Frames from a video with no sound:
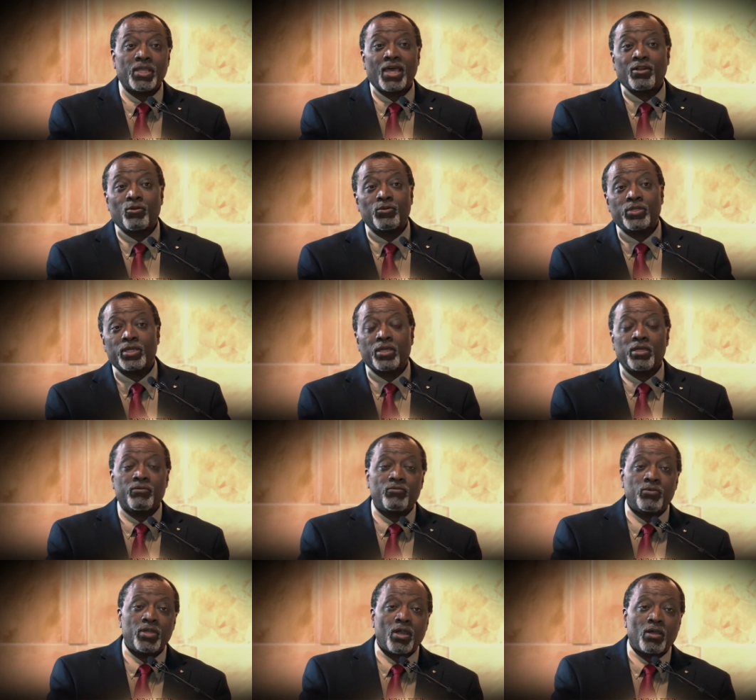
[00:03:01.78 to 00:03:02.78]
not only
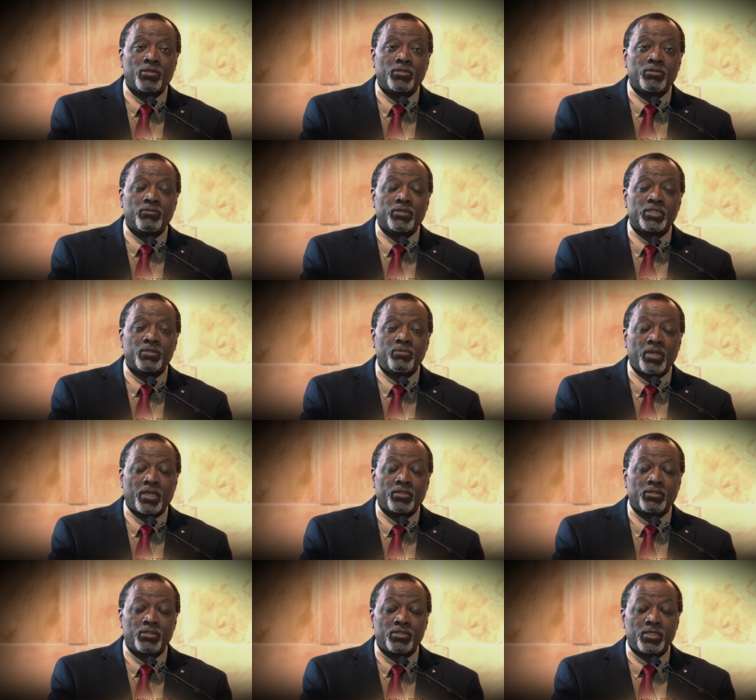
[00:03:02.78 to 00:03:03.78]
if we are to
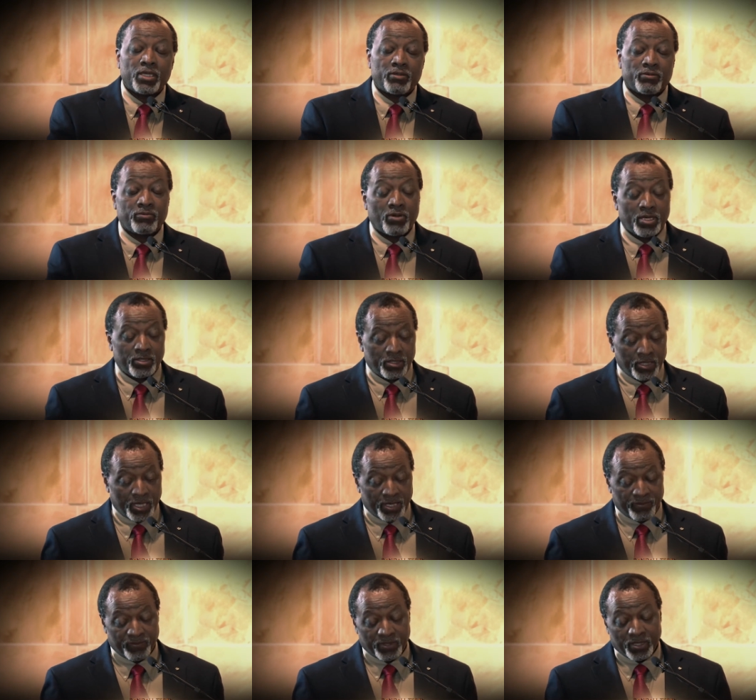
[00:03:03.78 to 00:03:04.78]
respect the sacred right to
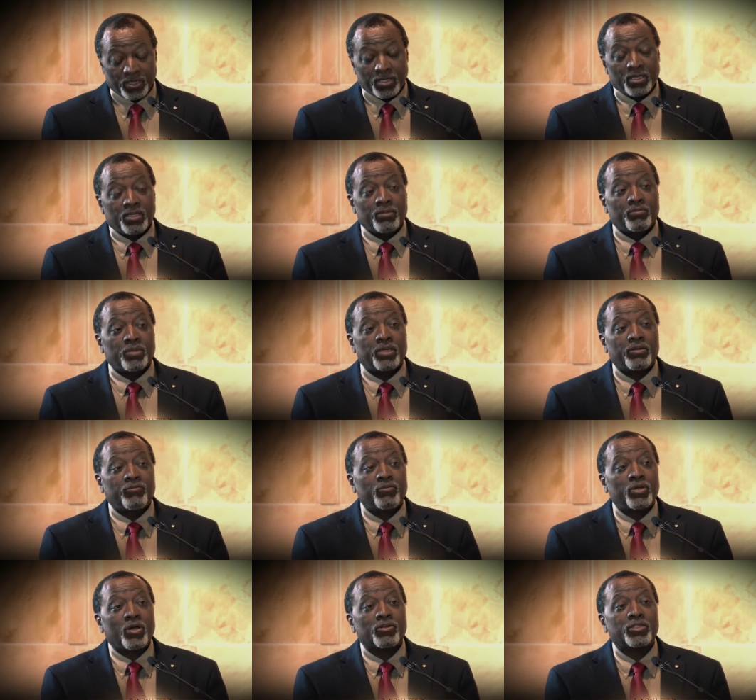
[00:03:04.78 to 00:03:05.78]
life, but
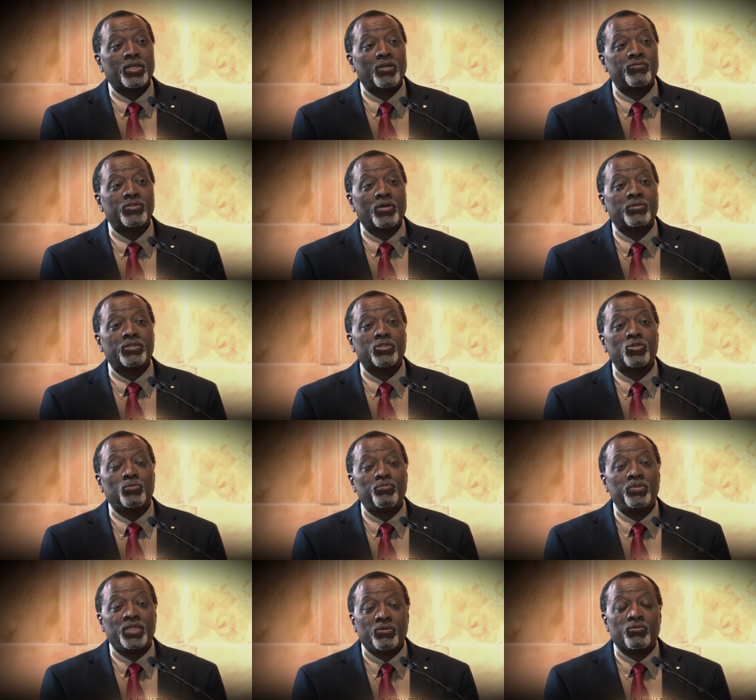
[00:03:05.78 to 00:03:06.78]
if we ourselves are to
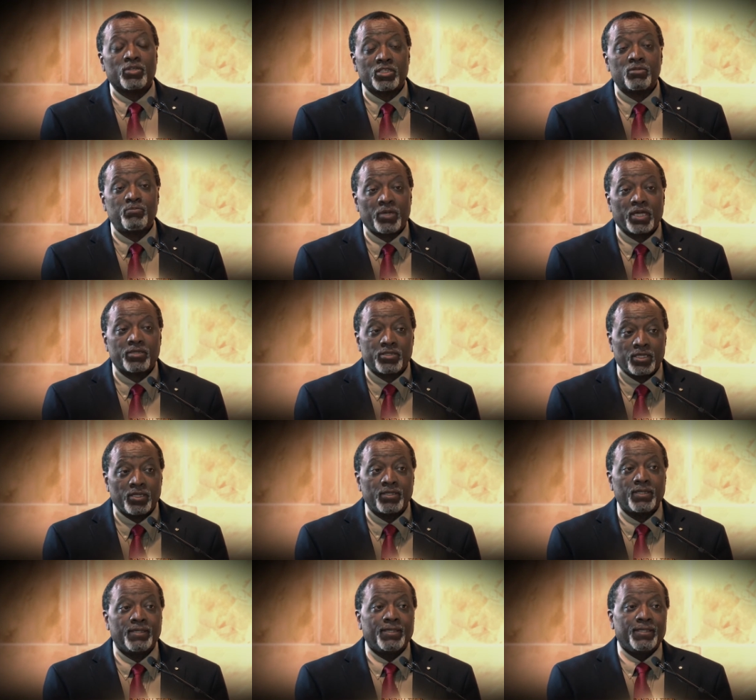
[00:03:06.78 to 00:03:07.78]
be
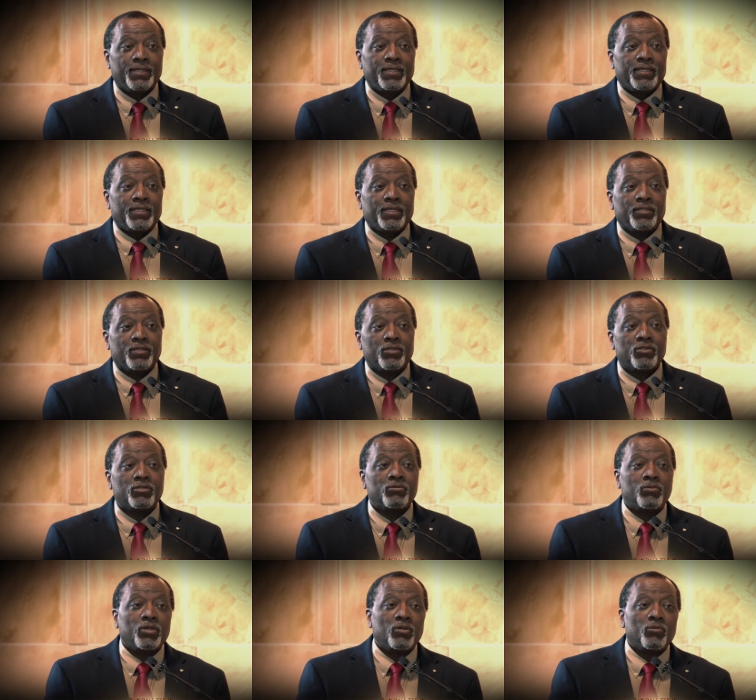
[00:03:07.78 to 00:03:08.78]
respected in the
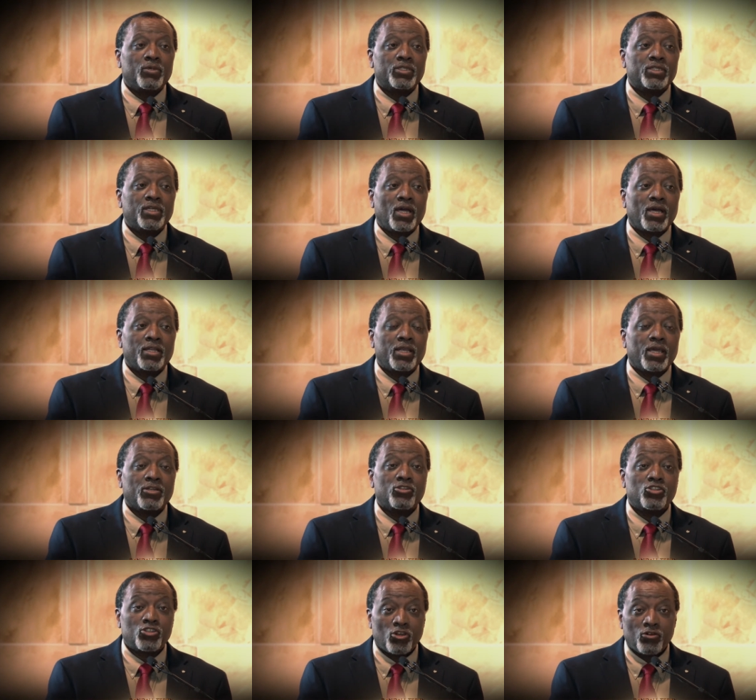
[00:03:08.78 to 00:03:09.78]
goodwill which God
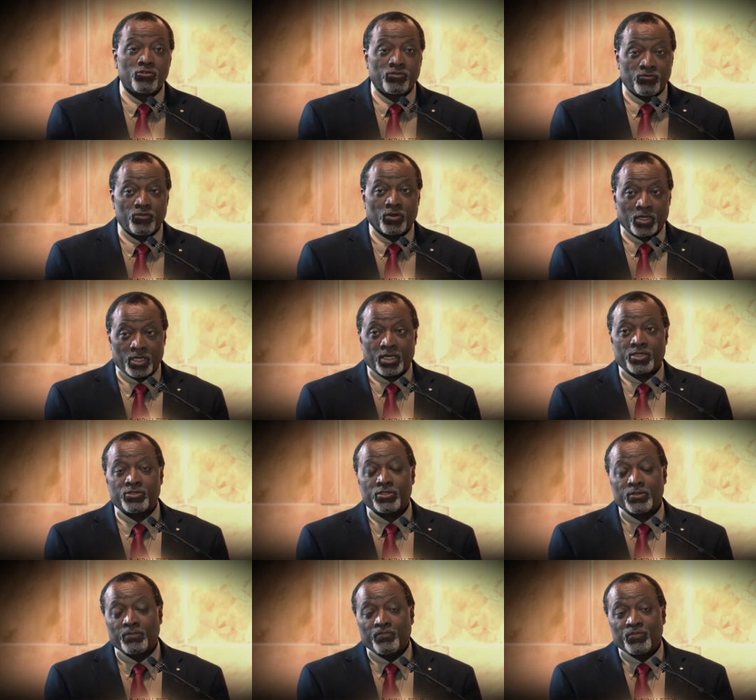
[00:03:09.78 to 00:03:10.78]
has shown for
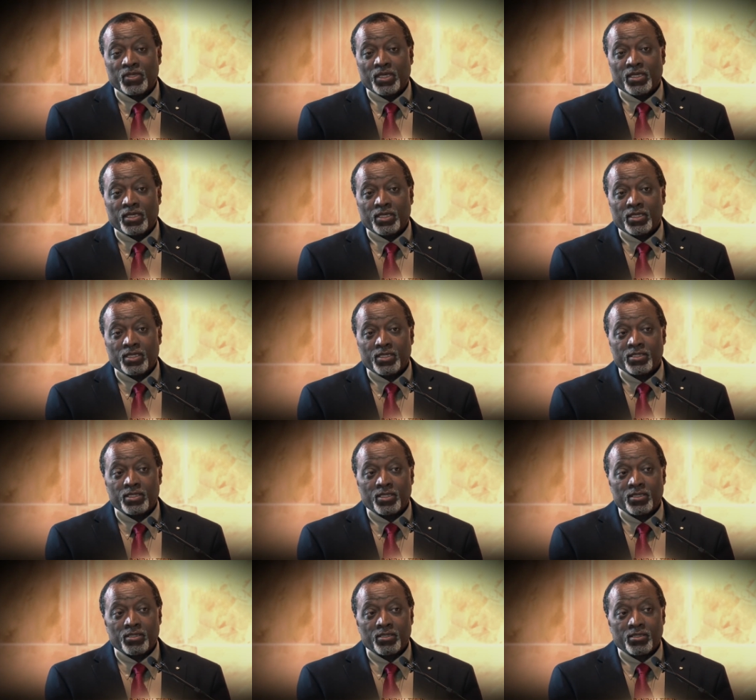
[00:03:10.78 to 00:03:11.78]
us in his
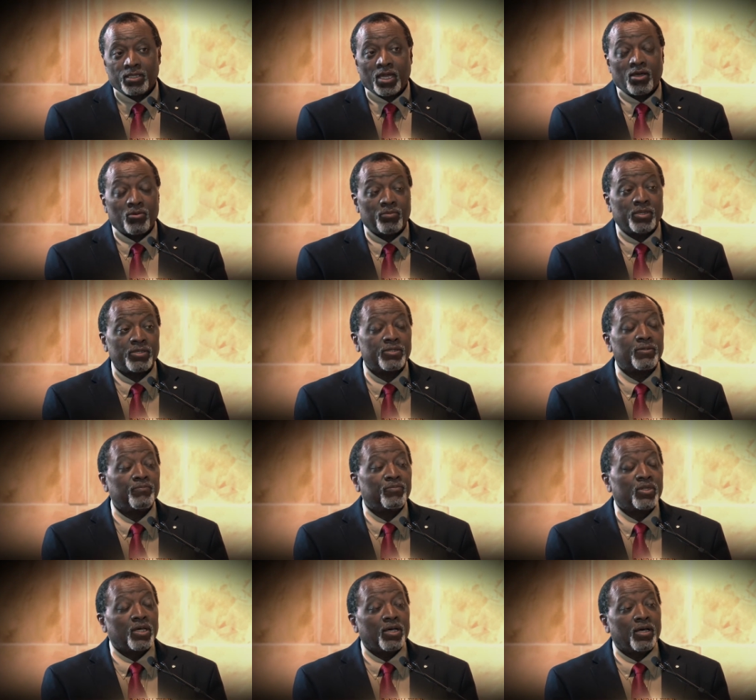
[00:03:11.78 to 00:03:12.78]
endowment
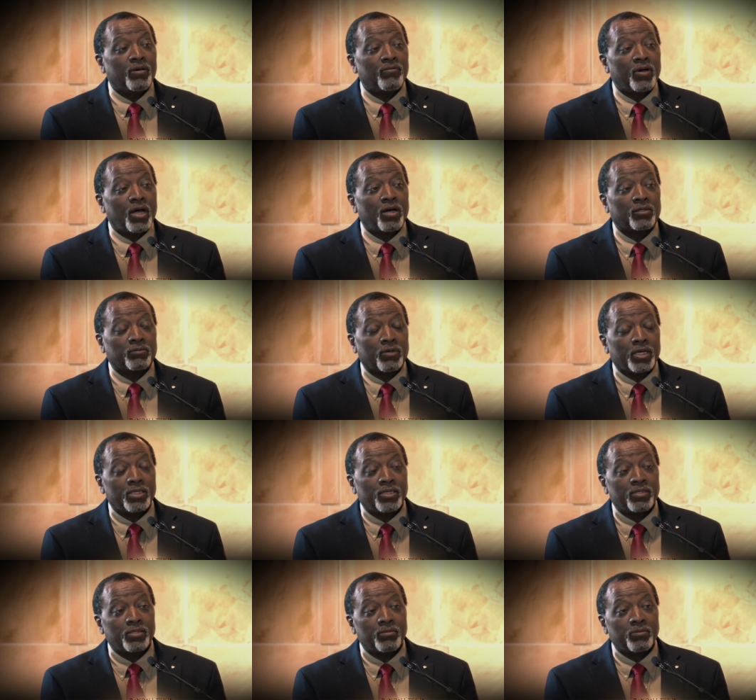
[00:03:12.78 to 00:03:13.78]
of our
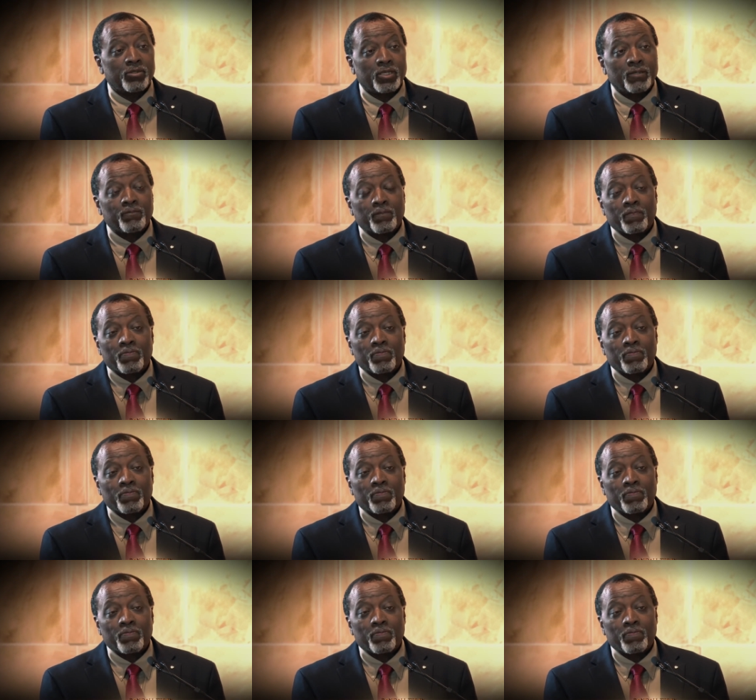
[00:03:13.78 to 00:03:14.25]
right and liberty.